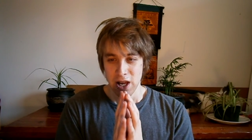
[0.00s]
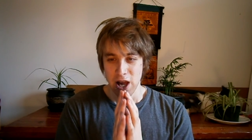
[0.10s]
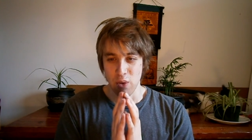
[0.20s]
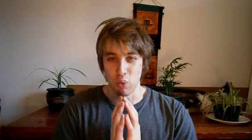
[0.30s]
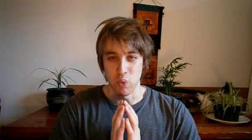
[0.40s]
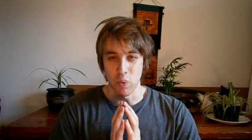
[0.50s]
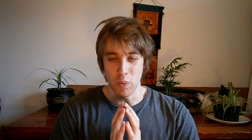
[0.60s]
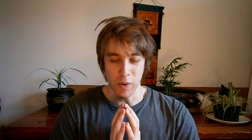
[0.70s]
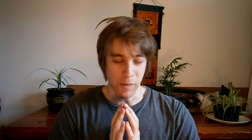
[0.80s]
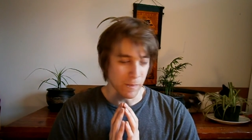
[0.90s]
and
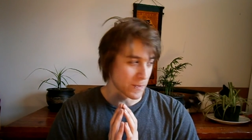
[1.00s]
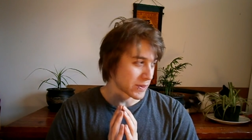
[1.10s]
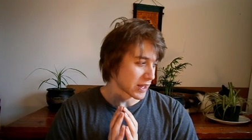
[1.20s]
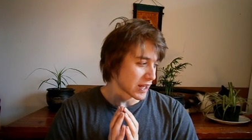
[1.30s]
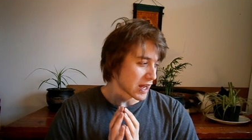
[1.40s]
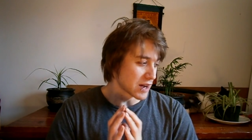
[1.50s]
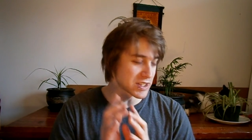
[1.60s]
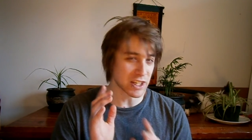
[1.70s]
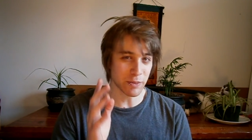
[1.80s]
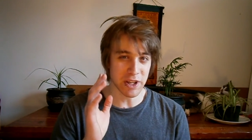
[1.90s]
I was
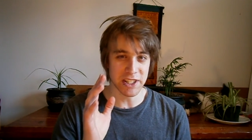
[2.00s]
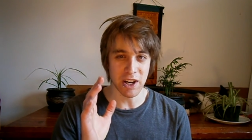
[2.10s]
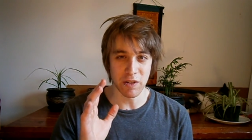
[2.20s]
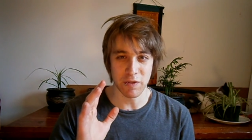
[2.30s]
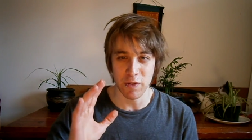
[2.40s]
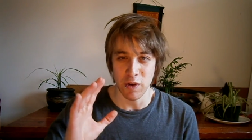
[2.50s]
thinking to myself,